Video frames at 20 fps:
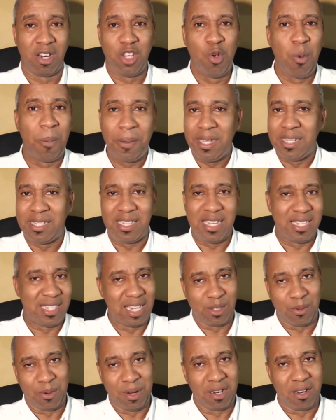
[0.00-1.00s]
UPCs,
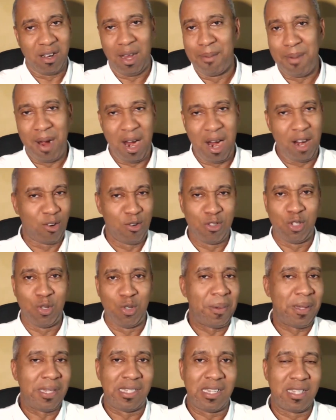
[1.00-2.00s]
that's what they call it. Barcodes,
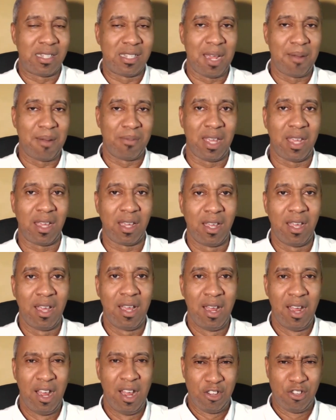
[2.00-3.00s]
UPCs, same thing.
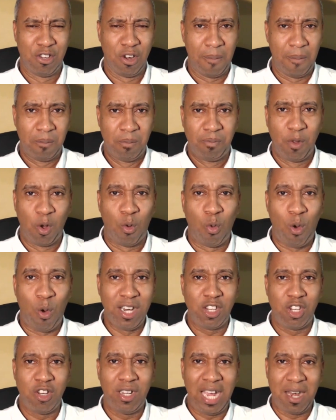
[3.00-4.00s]
So
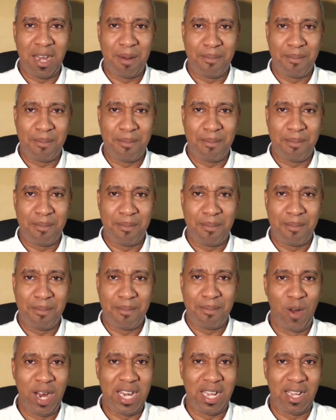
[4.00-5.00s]
once you get the product
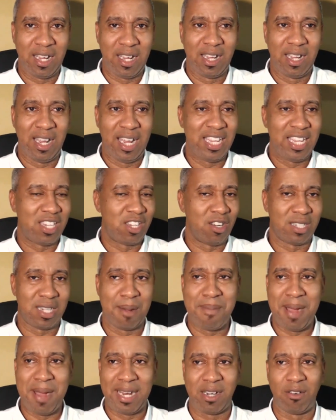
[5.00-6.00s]
export ready, it's just
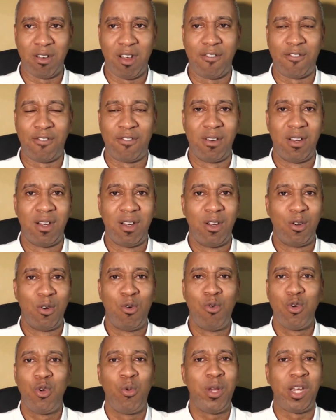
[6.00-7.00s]
a matter of
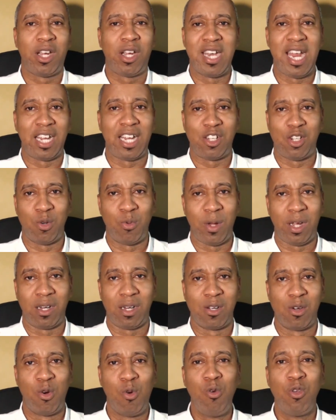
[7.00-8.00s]
who do we connect you with?
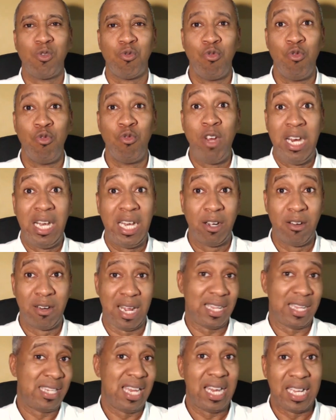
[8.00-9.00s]
Who's really good
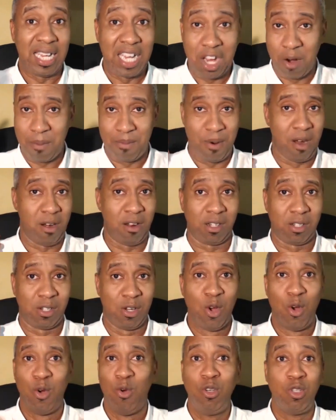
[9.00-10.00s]
at selling hair products?
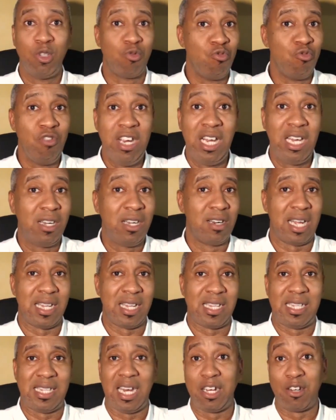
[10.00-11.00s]
Who's really good at
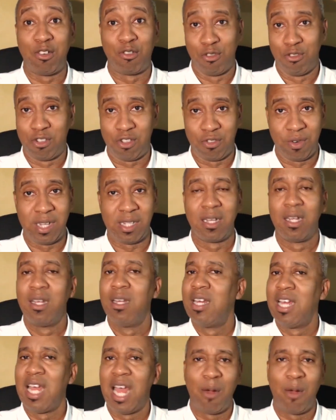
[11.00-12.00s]
selling groceries?
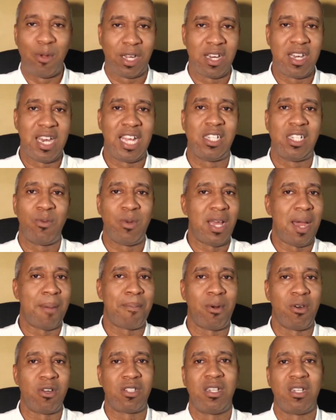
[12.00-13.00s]
And we connect you with that
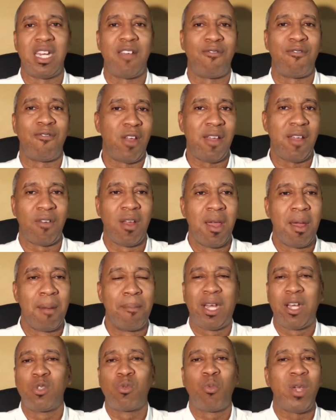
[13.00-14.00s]
person if
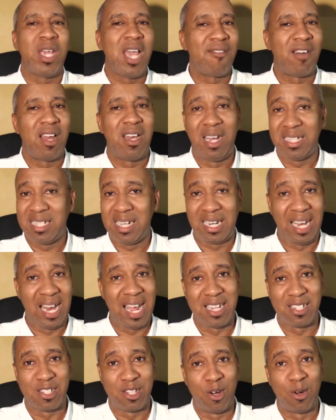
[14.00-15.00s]
because we have a lot of
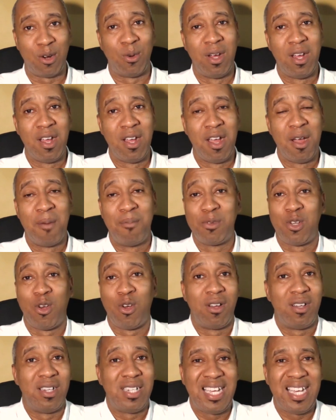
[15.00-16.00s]
clients now.
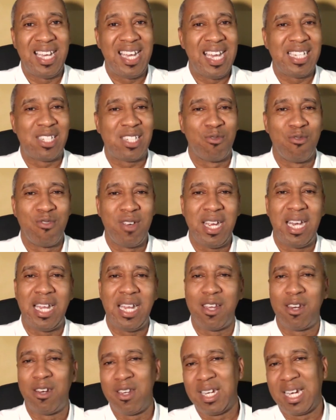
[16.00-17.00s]
So it's
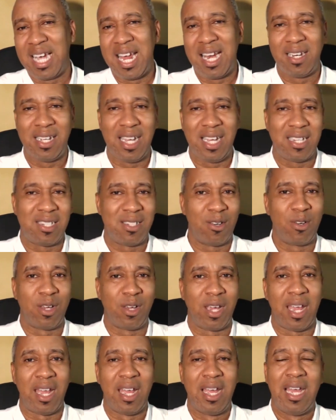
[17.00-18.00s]
really, you know, you kind of get to,
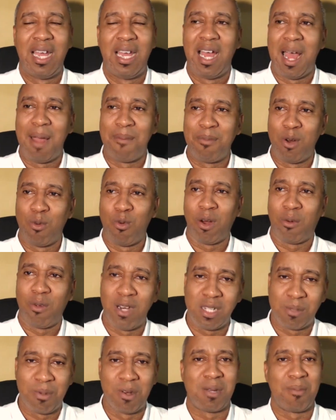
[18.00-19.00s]
okay, I'm going to work with
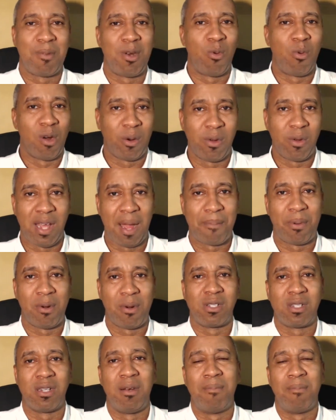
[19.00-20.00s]
this person, I'm going to work with that
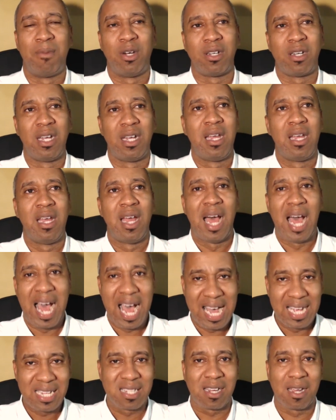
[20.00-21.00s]
person. But
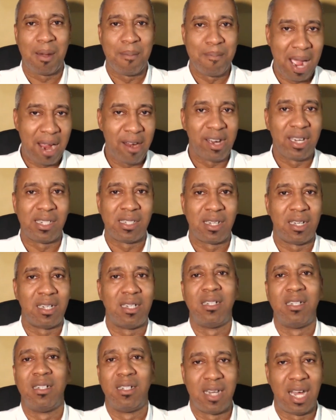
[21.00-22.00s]

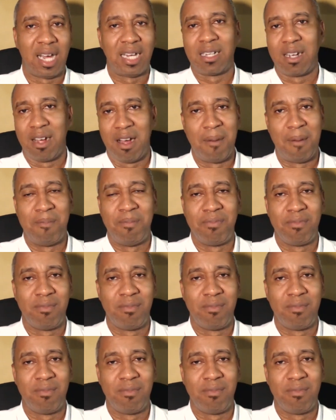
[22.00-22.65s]
AskBarrington.com.